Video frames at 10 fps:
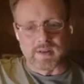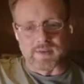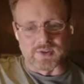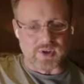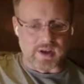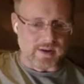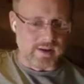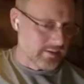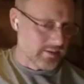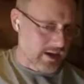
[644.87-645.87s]
There's
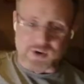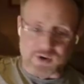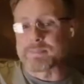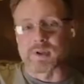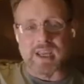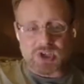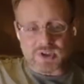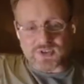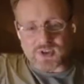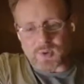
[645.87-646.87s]
other
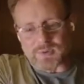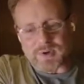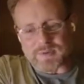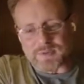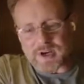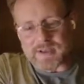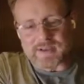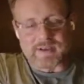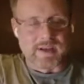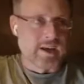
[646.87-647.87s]
applications that want to read from it.